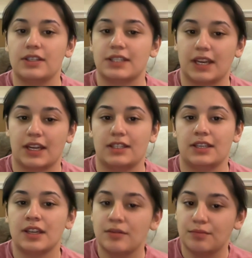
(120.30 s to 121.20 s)
decide to
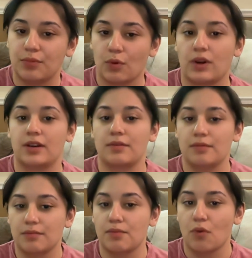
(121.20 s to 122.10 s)
import
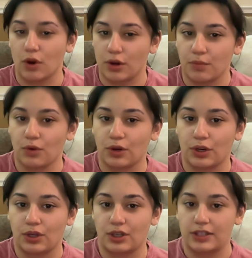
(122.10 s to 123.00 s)
more and more
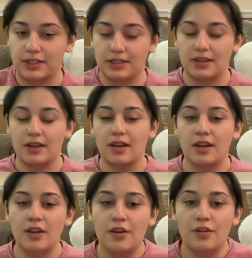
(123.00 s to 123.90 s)
goods
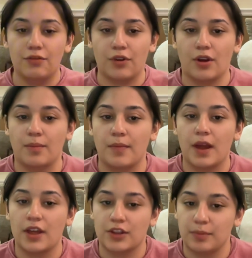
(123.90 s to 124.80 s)
from
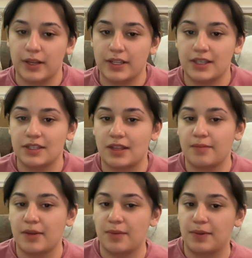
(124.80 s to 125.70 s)
other places that
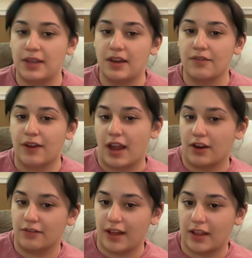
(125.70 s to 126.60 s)
might be of
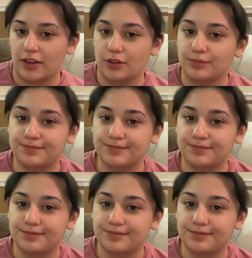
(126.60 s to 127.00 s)
higher value.